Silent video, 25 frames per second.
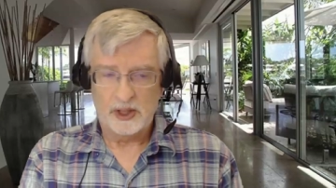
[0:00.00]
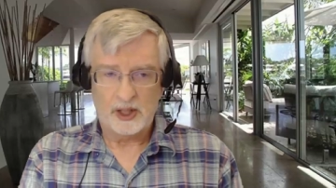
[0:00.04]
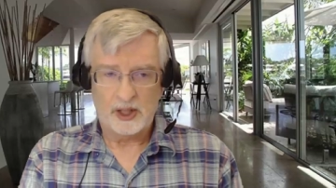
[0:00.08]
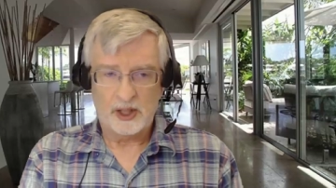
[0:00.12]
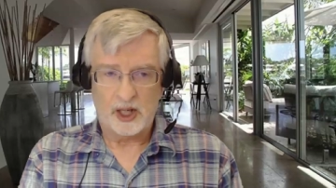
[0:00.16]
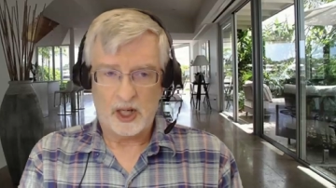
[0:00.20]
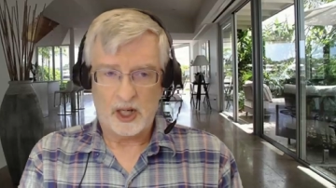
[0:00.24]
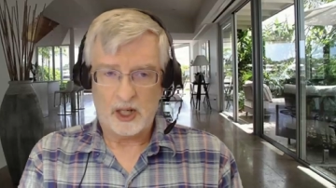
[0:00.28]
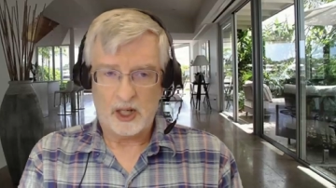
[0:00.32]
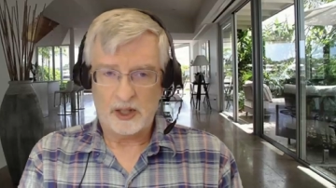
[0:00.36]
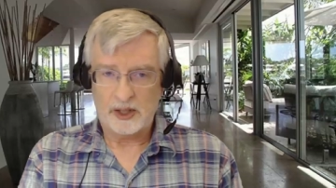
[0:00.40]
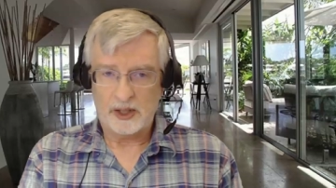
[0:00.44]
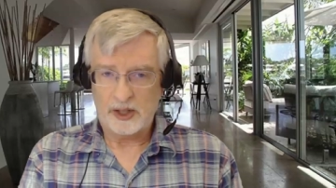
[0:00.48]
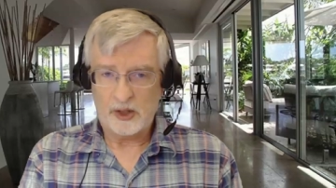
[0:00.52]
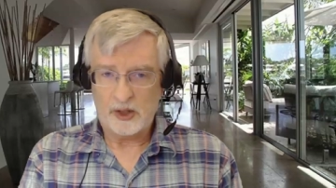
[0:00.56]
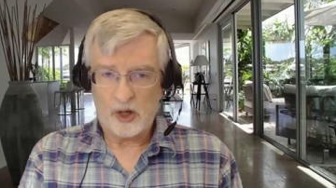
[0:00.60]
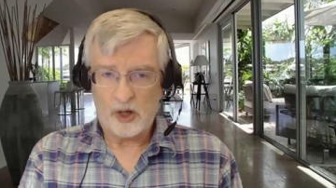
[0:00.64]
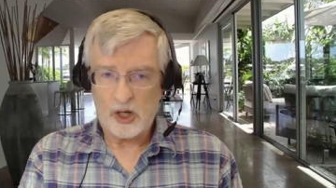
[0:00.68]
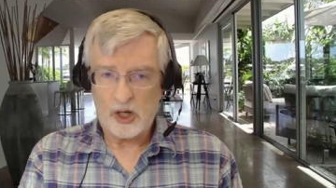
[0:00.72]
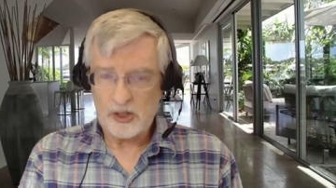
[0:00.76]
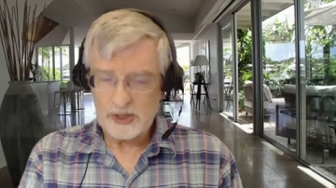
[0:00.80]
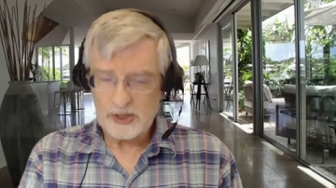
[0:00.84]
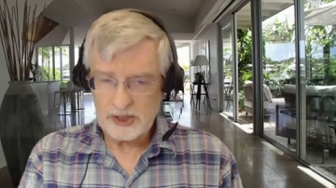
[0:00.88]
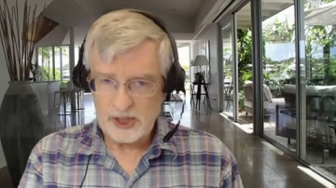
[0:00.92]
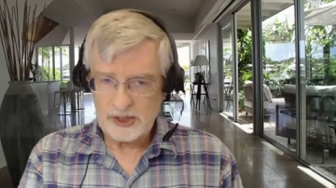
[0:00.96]
uh, he
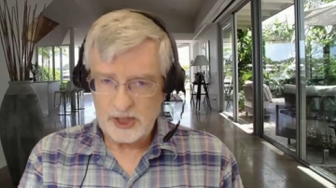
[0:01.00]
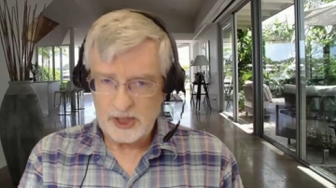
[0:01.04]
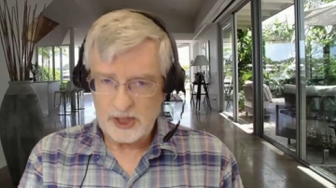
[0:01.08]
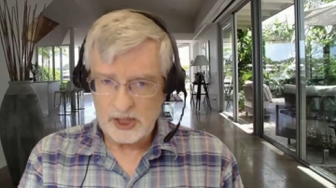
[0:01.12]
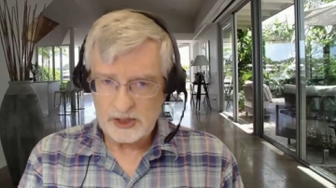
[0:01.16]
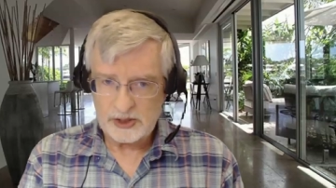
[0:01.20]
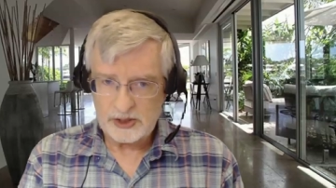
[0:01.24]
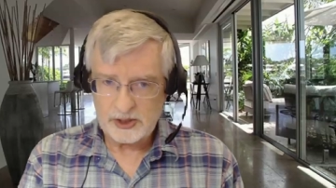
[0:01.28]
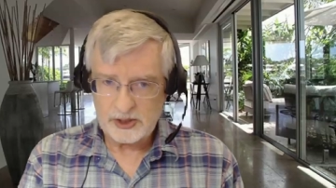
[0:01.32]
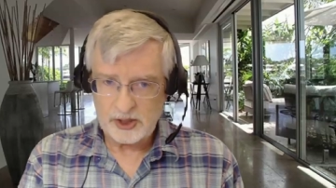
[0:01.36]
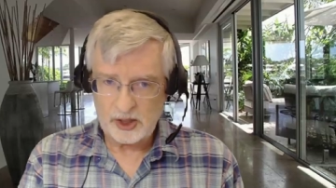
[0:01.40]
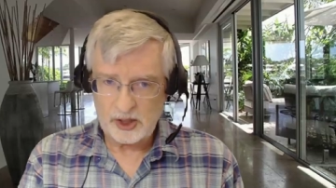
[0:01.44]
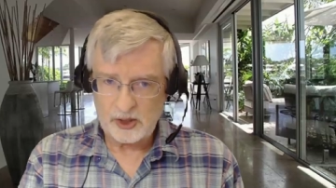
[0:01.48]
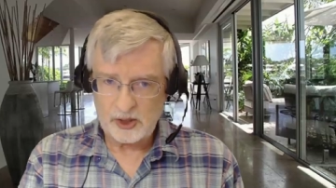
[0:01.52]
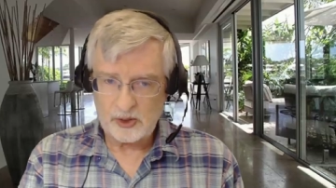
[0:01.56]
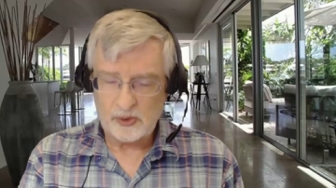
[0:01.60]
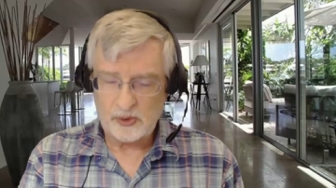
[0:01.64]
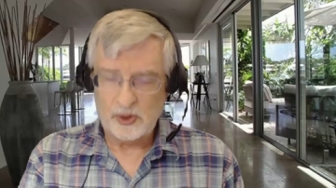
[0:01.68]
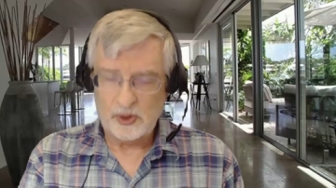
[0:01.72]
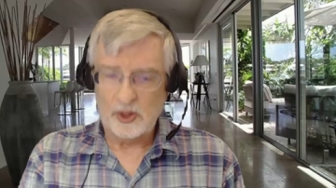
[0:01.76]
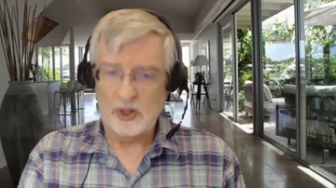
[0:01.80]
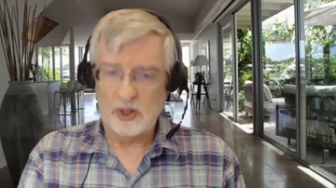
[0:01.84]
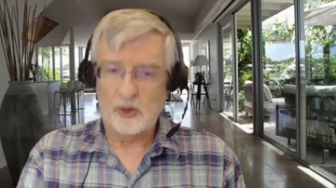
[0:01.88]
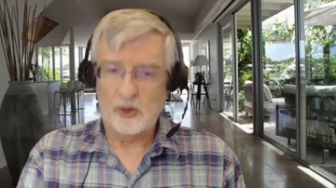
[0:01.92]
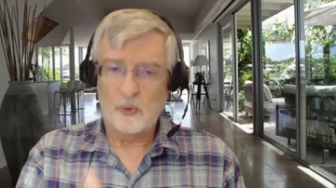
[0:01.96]
always does so
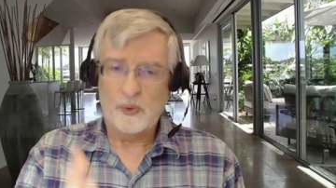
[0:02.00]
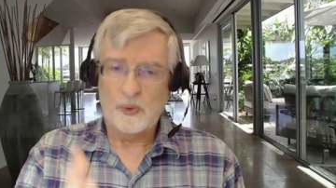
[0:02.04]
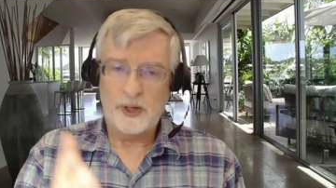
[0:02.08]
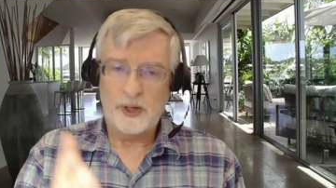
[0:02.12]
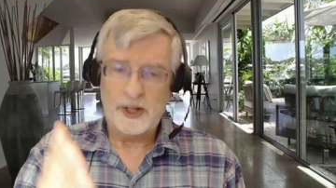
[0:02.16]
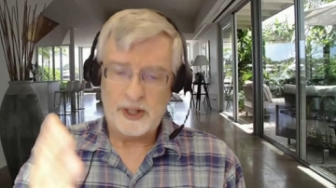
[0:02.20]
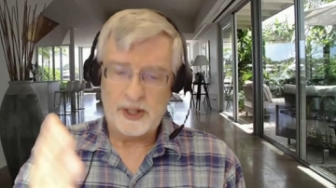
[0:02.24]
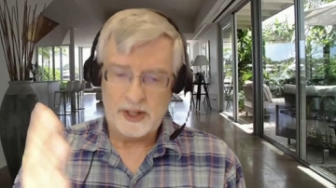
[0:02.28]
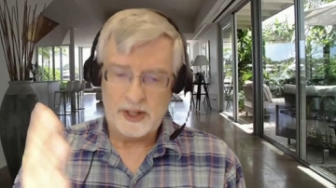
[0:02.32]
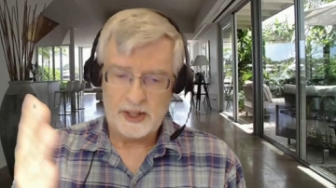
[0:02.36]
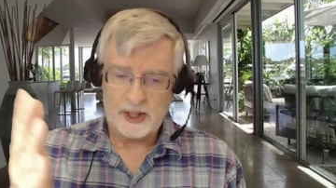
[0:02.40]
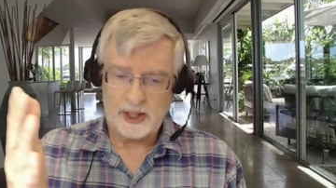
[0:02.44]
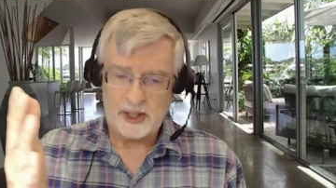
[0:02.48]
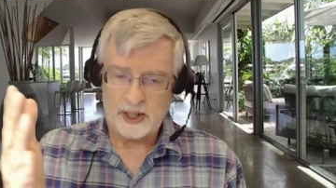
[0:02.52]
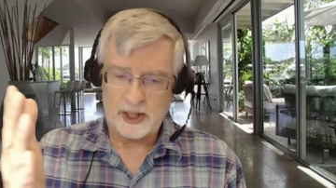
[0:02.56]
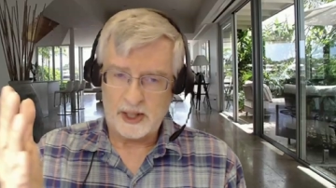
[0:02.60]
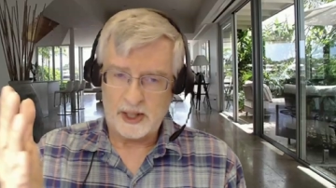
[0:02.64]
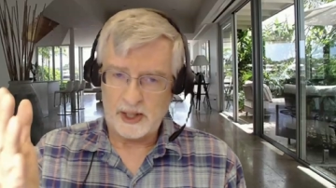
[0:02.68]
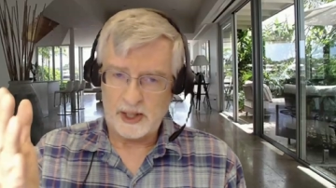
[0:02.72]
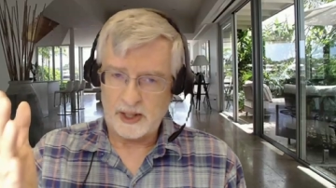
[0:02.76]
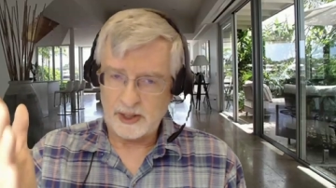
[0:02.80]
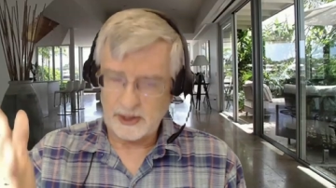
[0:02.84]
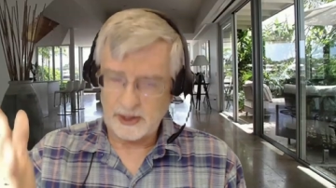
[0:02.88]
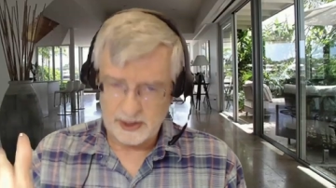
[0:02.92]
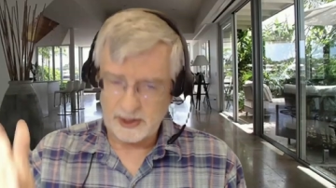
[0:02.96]
when
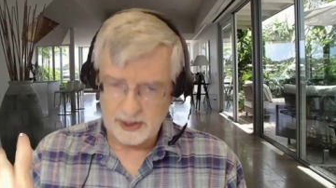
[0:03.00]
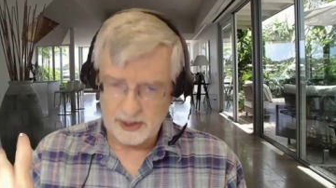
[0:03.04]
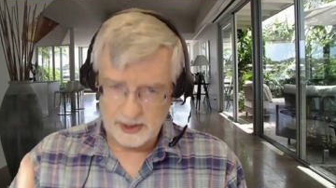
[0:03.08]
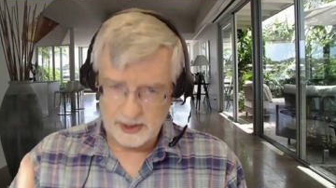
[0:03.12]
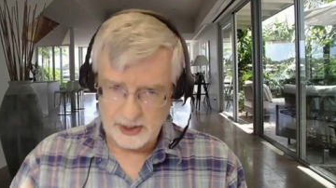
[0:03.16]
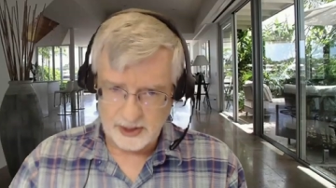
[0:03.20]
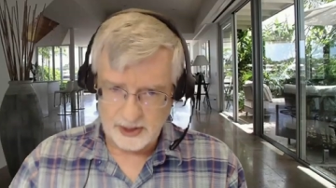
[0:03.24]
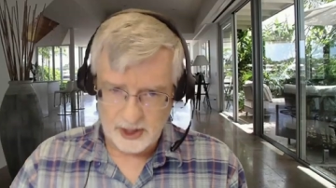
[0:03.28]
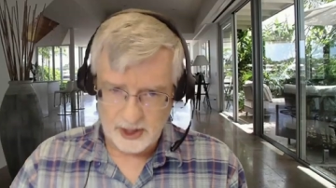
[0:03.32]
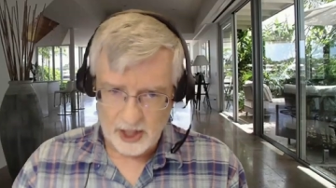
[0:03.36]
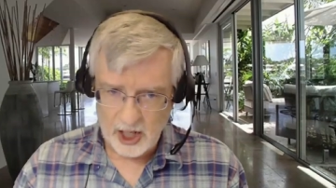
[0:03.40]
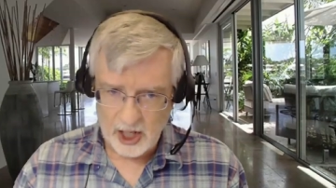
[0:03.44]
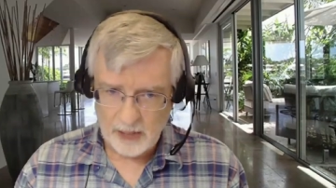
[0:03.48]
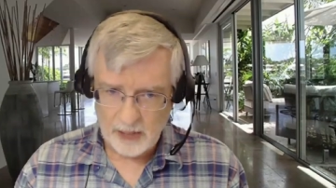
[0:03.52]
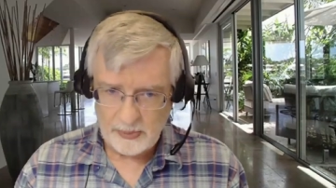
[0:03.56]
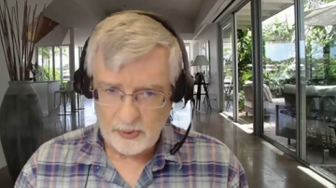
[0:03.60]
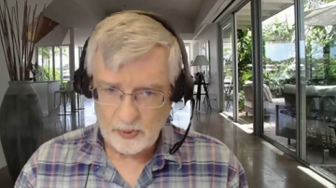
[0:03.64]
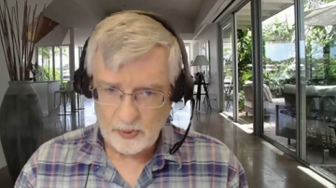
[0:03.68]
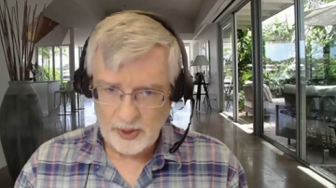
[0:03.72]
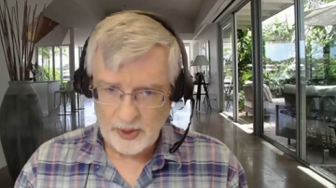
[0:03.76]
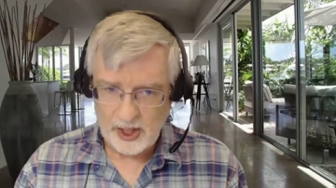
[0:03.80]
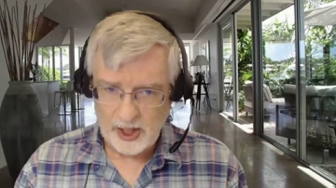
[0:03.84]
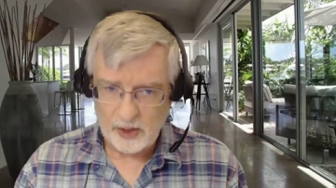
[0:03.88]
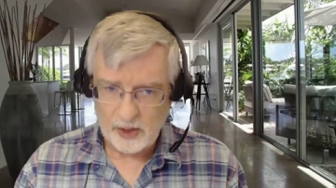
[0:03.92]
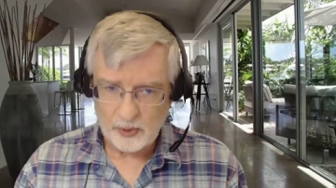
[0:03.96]
uh, the time of
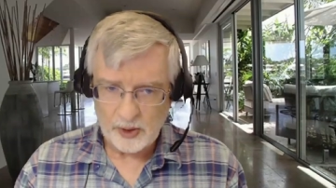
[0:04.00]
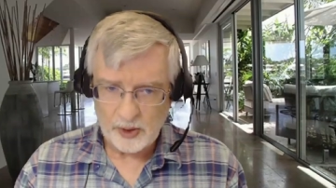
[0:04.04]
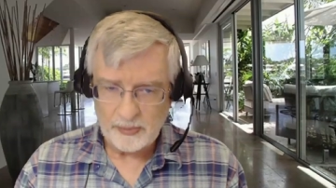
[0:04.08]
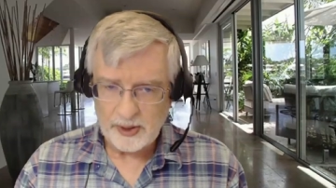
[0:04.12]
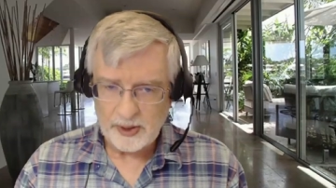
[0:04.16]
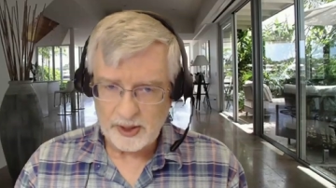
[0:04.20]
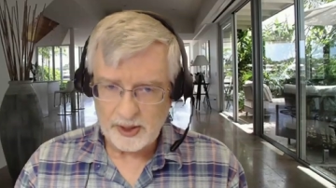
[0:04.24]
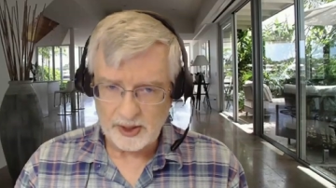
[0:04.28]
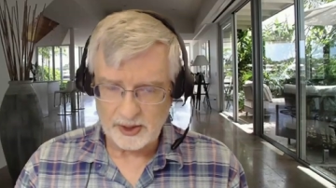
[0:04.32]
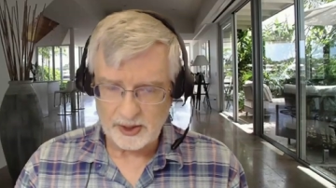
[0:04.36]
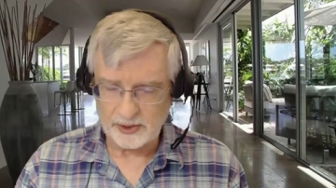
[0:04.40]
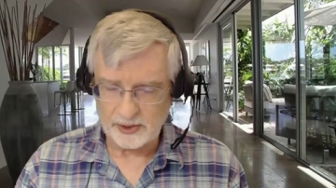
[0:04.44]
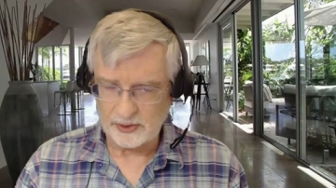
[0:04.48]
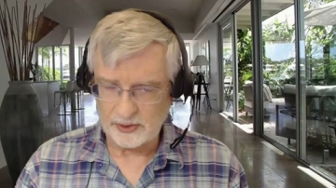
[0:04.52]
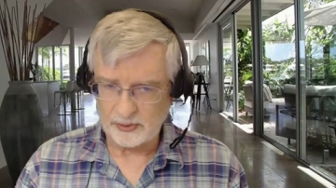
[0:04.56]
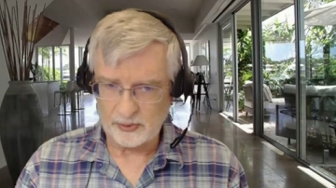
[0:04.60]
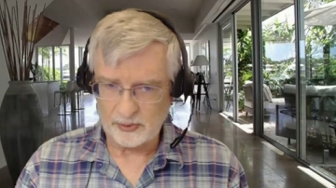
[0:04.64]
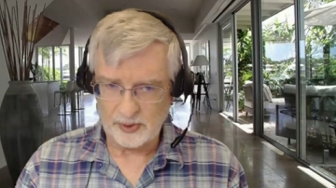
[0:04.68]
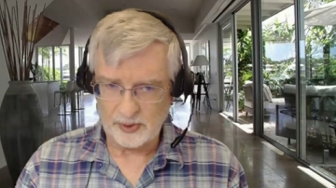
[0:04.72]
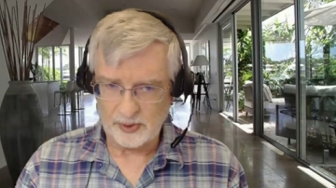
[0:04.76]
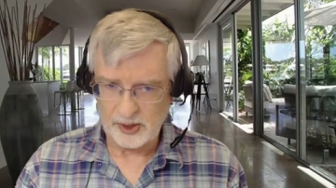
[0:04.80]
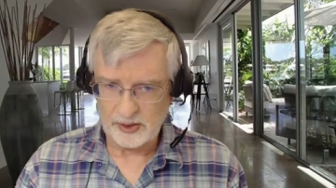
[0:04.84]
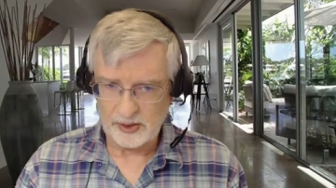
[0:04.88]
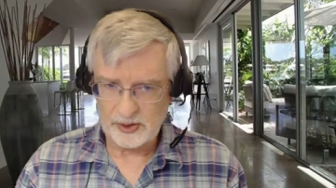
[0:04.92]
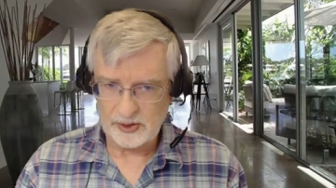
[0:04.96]
without remedy is
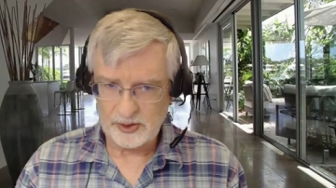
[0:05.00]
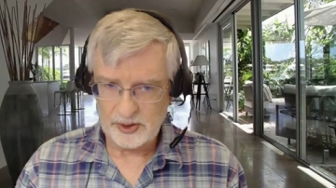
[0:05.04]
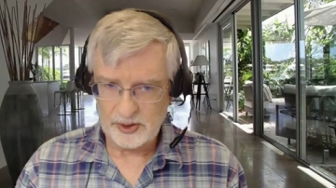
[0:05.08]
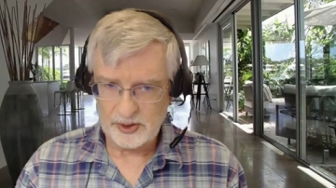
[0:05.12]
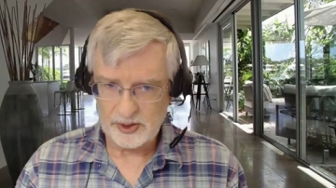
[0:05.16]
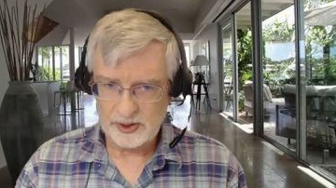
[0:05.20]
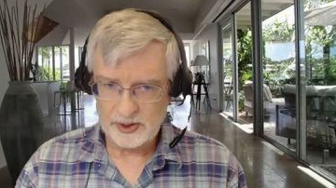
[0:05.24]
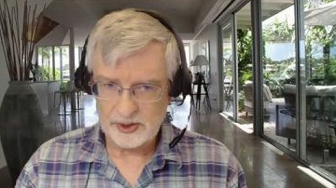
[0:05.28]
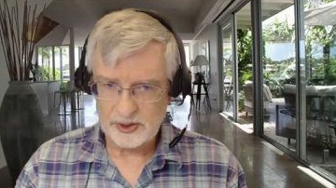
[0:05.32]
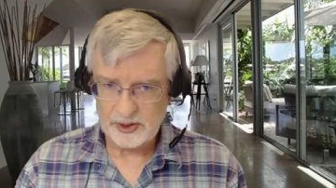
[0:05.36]
reached.